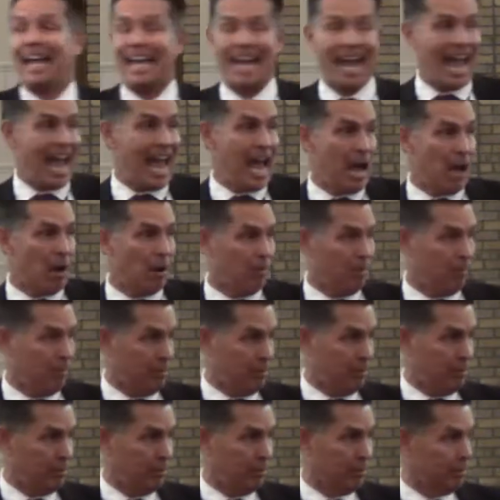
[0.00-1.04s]
am
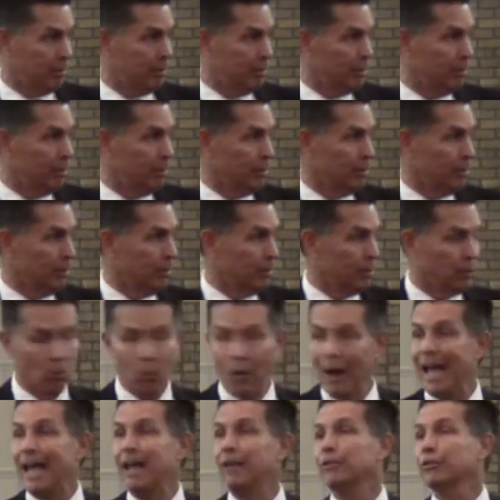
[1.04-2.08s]
the
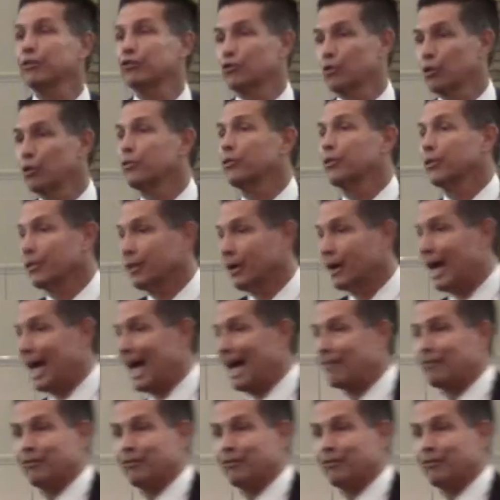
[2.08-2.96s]
way, the truth, and the life.